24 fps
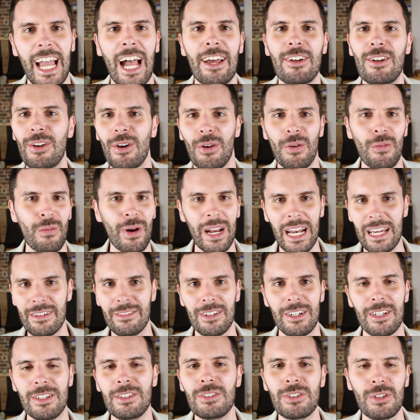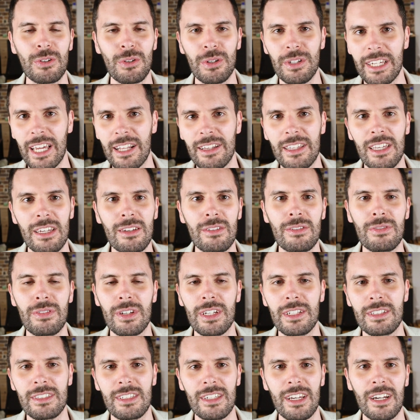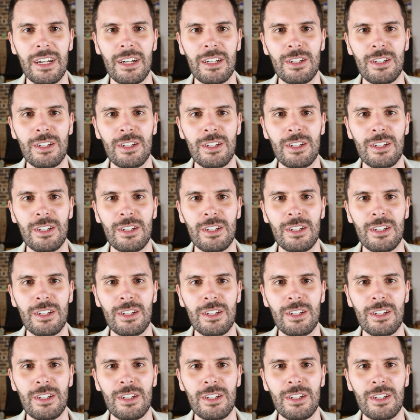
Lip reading: I don't know, whatever, so you can give it